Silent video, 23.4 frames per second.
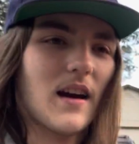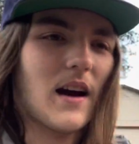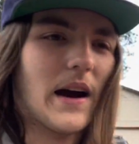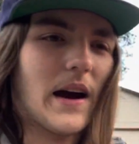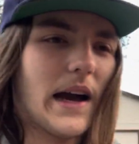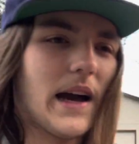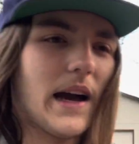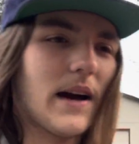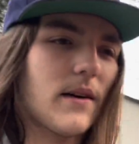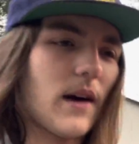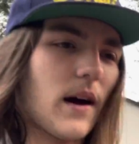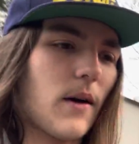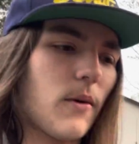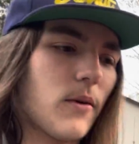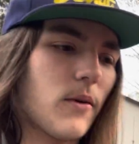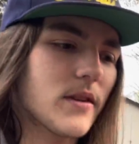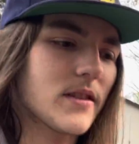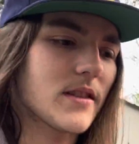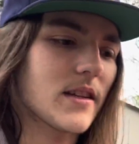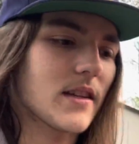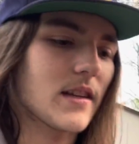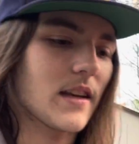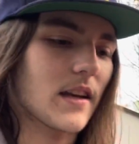I want
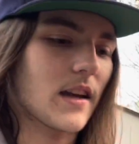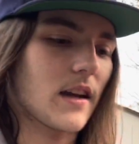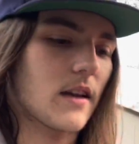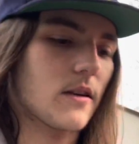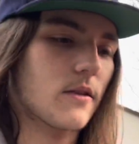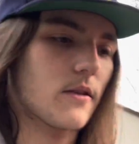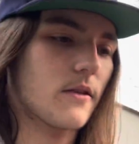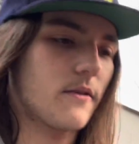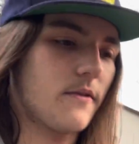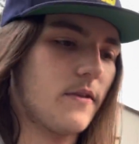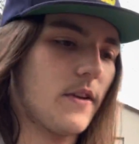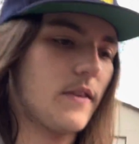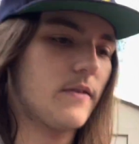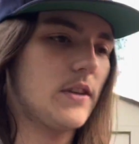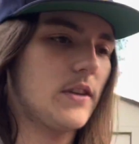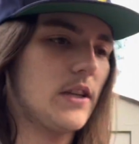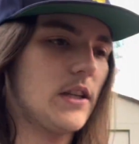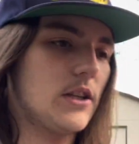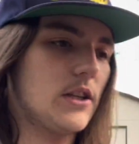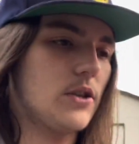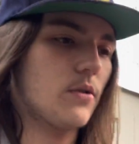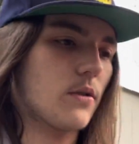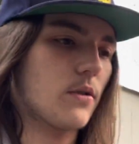to say like
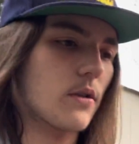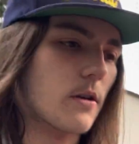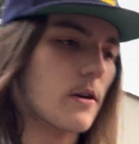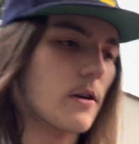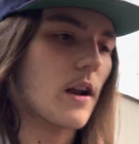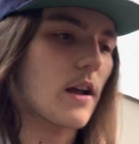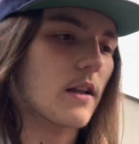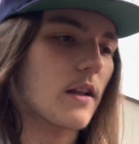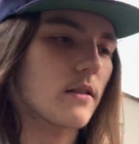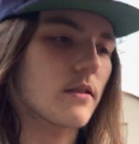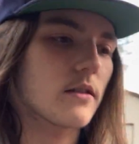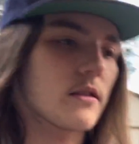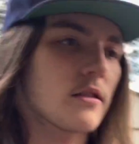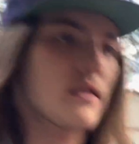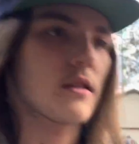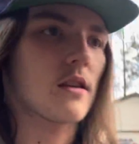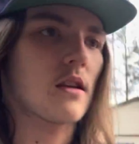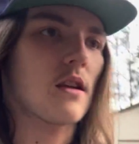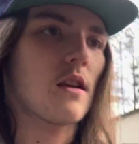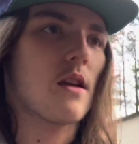$150-$200,